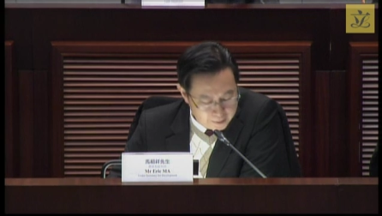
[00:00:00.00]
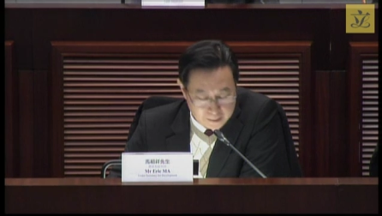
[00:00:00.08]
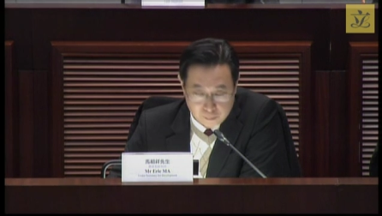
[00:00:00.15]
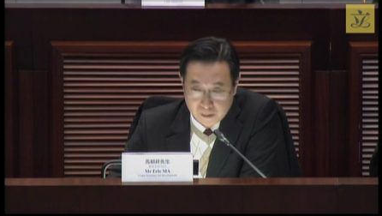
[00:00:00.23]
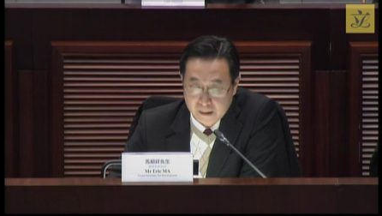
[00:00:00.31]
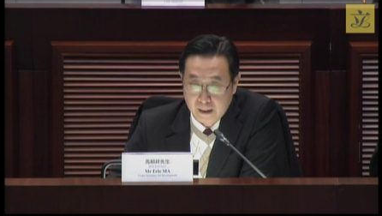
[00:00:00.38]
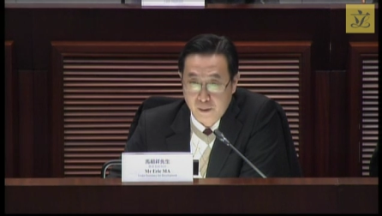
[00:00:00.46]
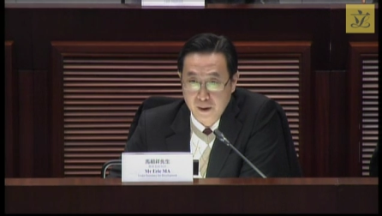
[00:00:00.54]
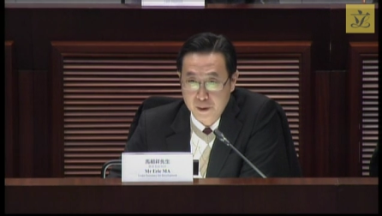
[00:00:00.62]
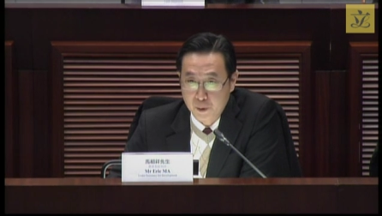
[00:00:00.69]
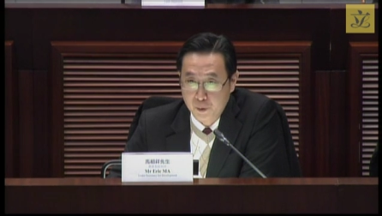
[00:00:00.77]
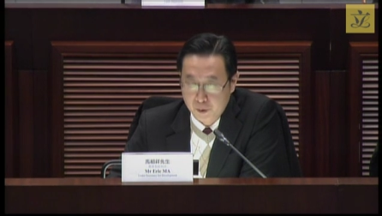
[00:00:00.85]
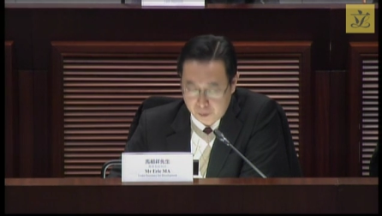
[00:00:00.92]

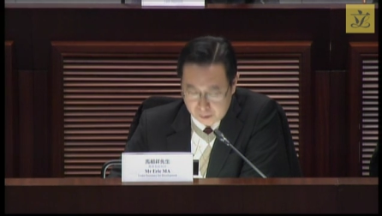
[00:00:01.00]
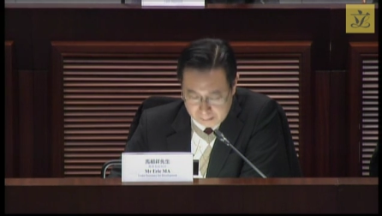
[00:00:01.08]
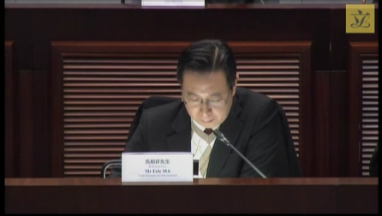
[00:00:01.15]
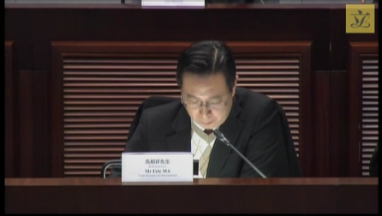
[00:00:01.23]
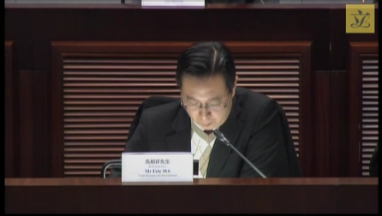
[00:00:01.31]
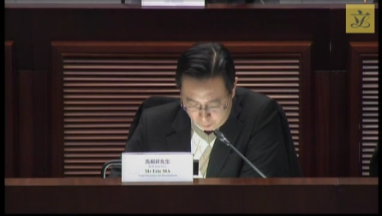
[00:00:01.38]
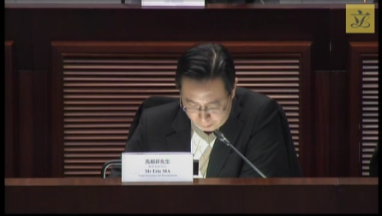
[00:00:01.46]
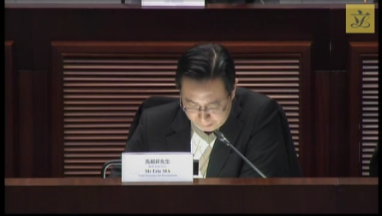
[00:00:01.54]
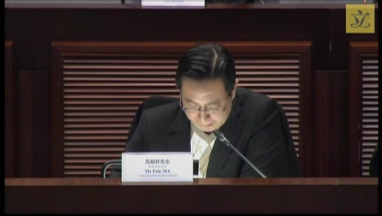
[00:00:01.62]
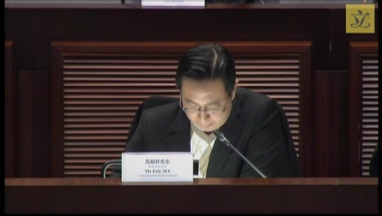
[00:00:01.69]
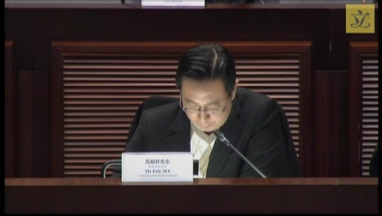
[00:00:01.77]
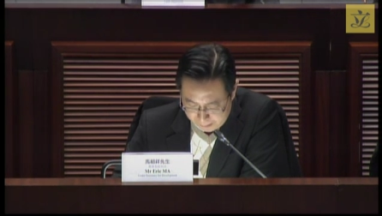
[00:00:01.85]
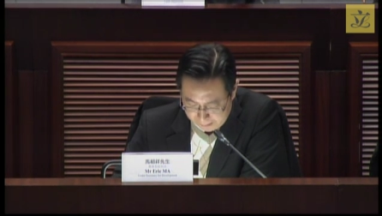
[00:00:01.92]
174 sites,
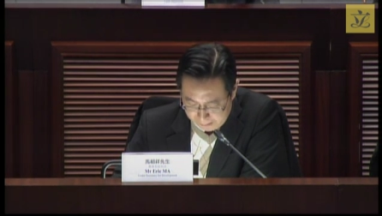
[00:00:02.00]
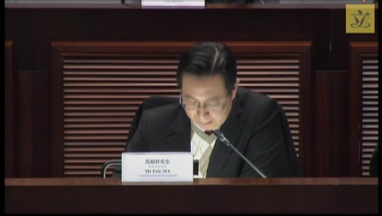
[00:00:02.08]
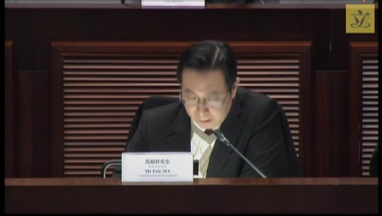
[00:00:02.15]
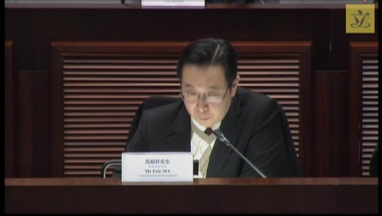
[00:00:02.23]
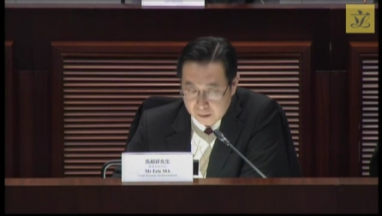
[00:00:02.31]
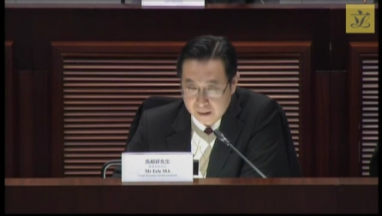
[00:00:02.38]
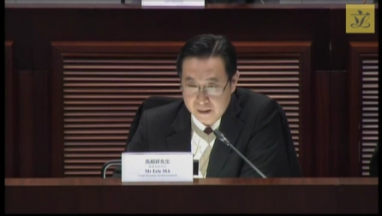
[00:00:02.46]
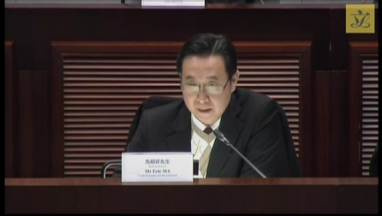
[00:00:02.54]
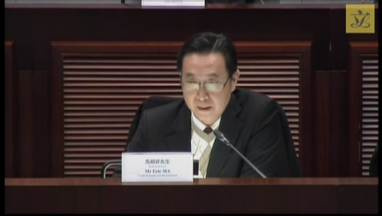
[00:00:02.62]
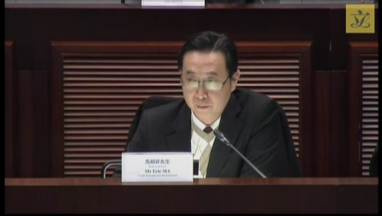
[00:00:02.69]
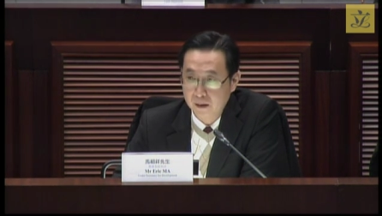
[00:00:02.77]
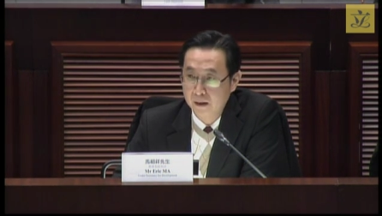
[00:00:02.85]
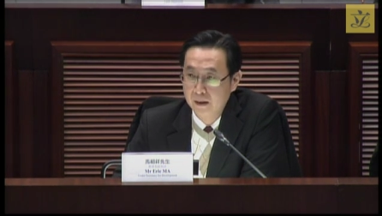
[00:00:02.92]
we have
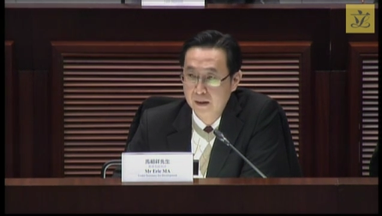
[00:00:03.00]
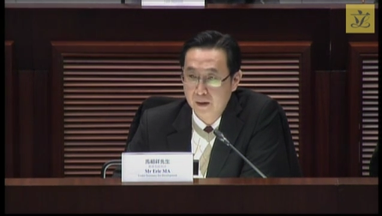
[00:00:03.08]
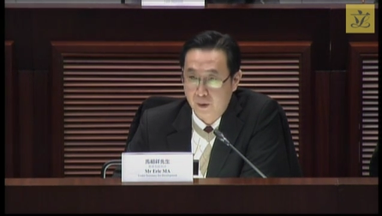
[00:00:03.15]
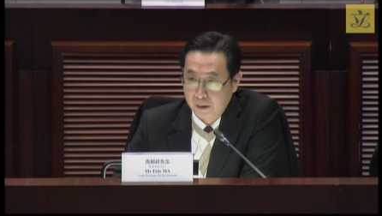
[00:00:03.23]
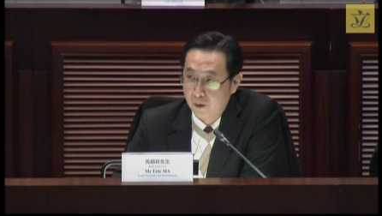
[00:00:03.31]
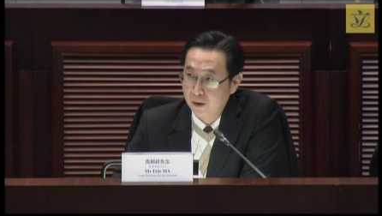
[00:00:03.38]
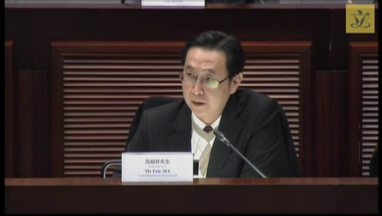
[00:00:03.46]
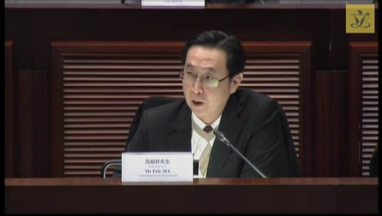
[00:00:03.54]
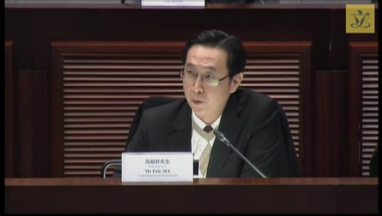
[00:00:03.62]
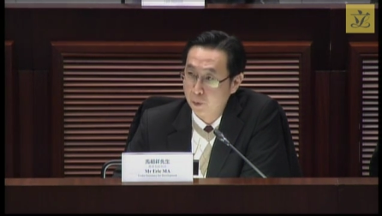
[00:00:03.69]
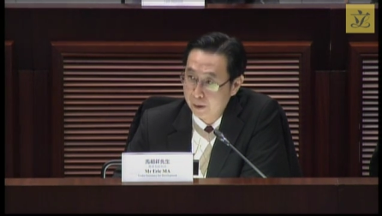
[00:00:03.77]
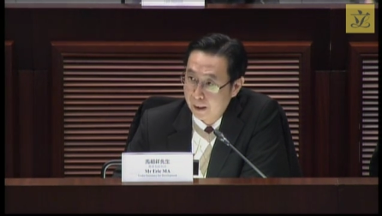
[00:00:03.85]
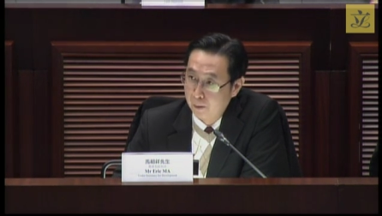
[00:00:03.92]
done a desktop
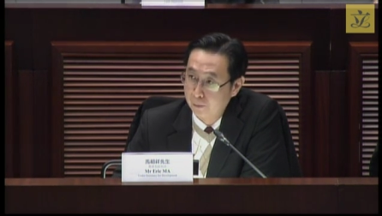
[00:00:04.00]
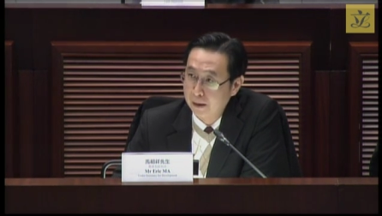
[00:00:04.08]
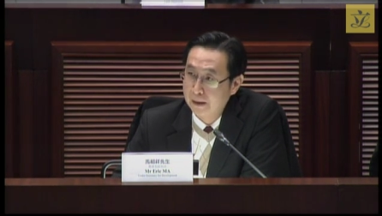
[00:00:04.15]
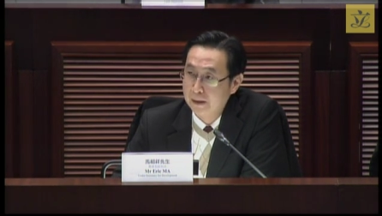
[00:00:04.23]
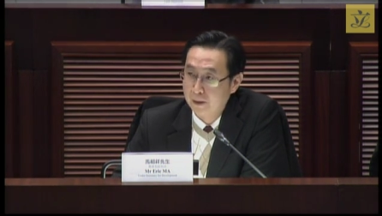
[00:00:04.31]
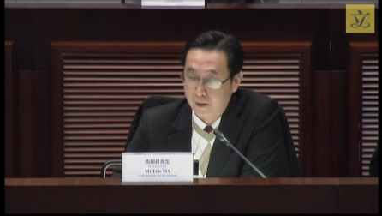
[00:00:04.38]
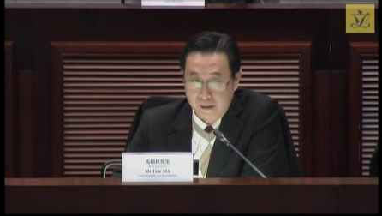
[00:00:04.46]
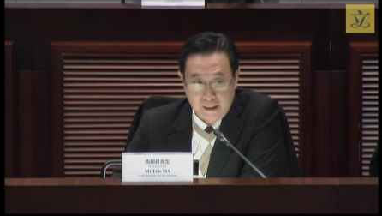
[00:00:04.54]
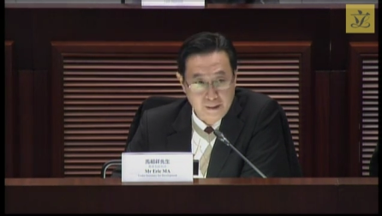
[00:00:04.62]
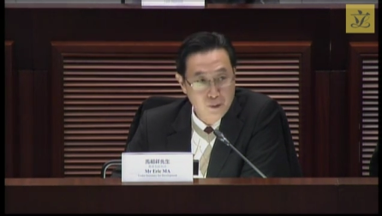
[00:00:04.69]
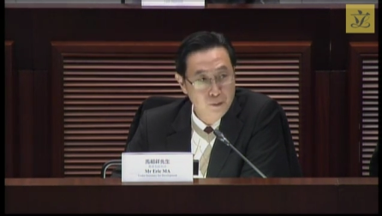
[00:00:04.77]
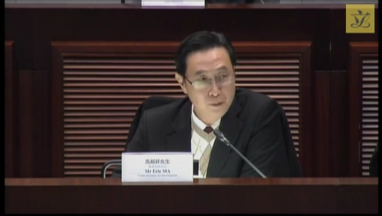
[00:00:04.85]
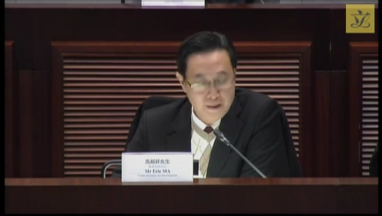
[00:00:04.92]
research
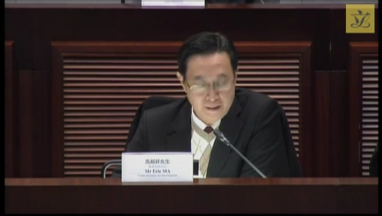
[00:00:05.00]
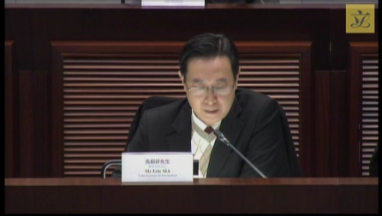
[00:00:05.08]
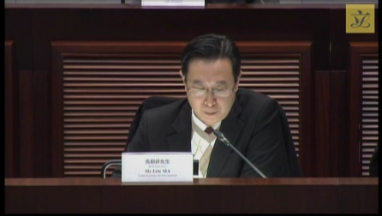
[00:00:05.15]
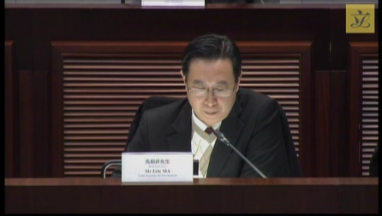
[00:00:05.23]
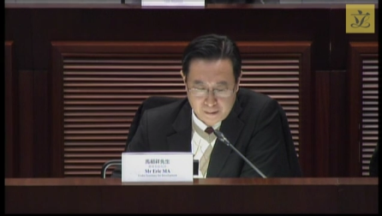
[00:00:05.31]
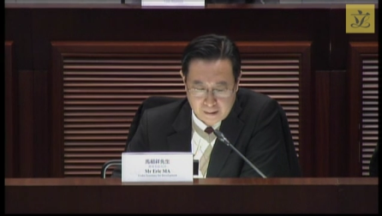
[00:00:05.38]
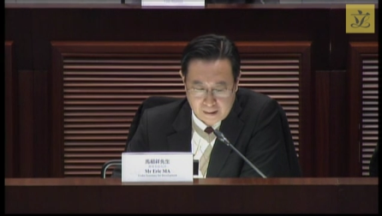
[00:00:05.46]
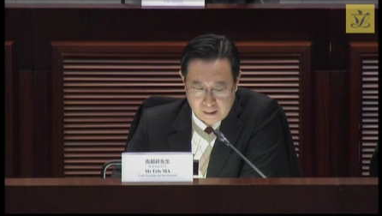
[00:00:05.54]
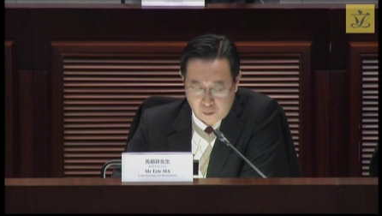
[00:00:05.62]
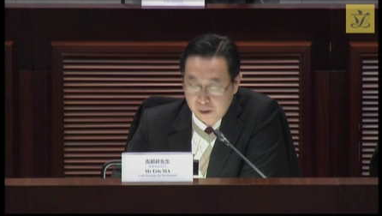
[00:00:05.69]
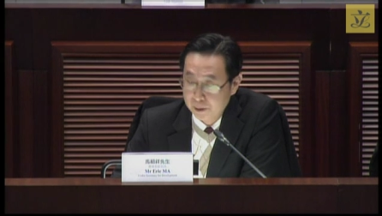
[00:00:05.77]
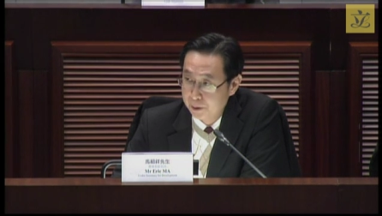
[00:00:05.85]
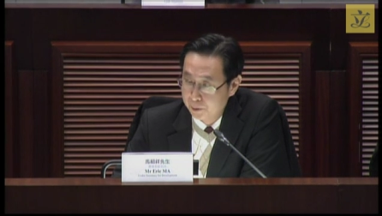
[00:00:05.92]
and we can
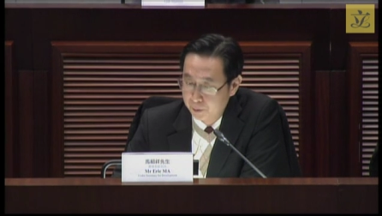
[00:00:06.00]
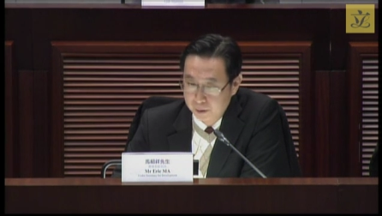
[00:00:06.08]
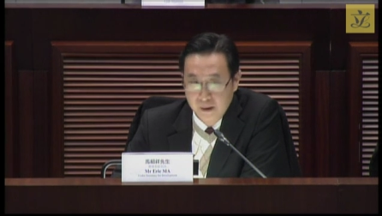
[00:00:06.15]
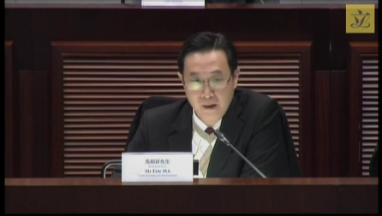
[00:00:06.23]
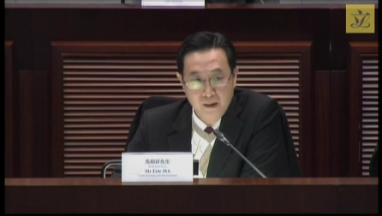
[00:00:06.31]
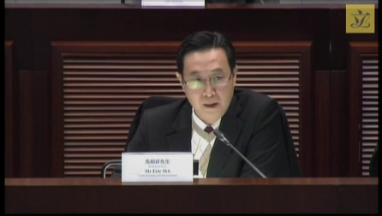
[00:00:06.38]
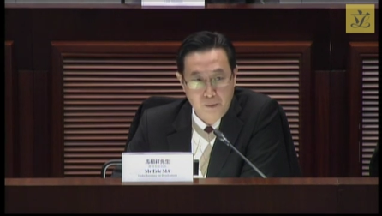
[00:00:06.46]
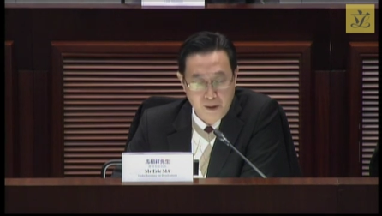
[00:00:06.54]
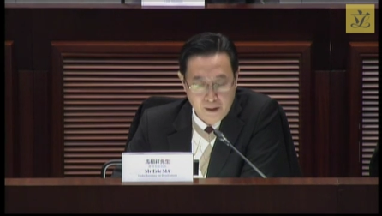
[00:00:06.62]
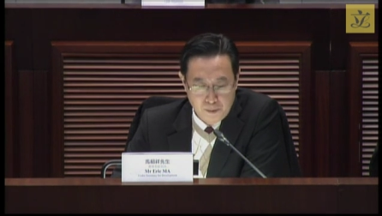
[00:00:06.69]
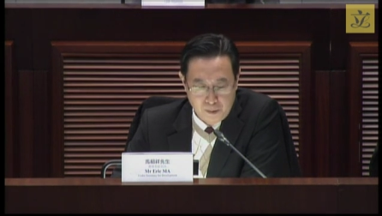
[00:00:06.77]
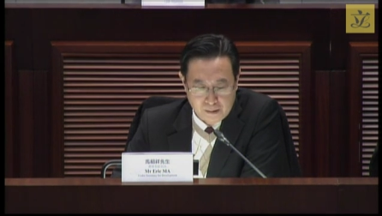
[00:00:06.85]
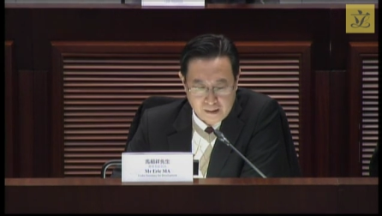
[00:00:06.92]
supply the information to
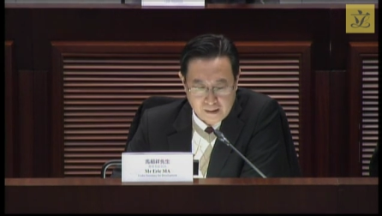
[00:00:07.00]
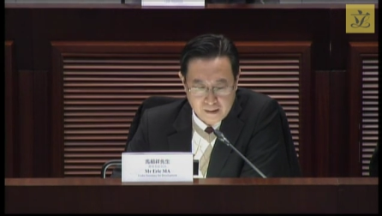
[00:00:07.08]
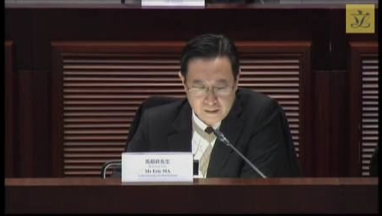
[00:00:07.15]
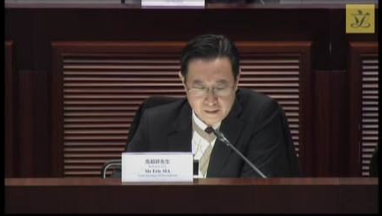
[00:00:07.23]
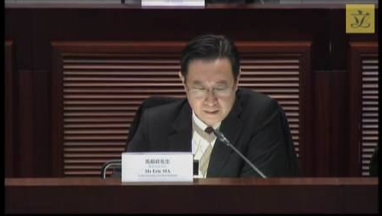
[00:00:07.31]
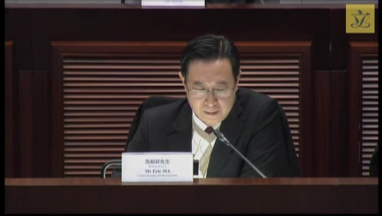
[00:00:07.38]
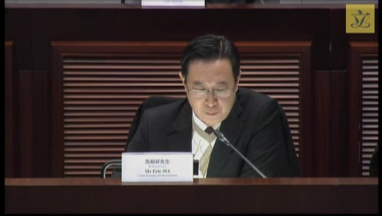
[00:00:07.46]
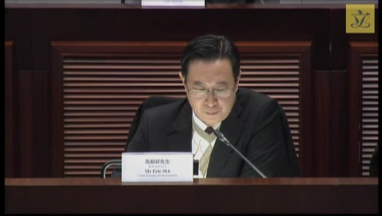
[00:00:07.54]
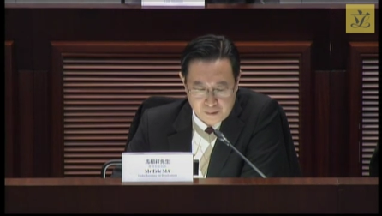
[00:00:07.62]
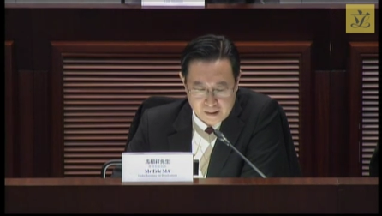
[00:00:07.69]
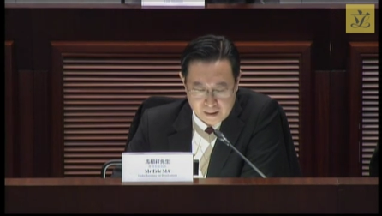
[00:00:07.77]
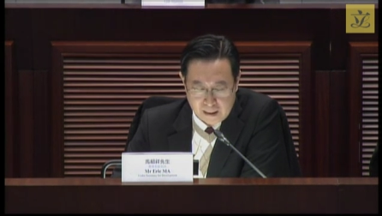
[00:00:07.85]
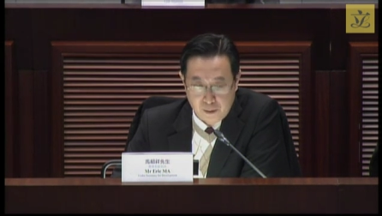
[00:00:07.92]
you after the
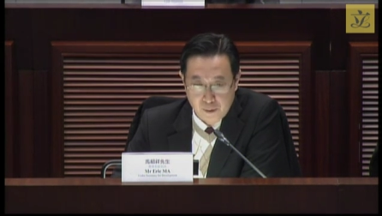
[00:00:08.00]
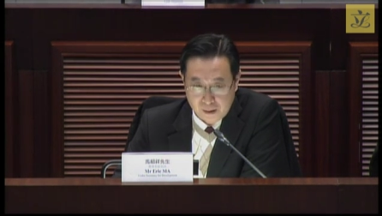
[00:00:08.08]
meeting.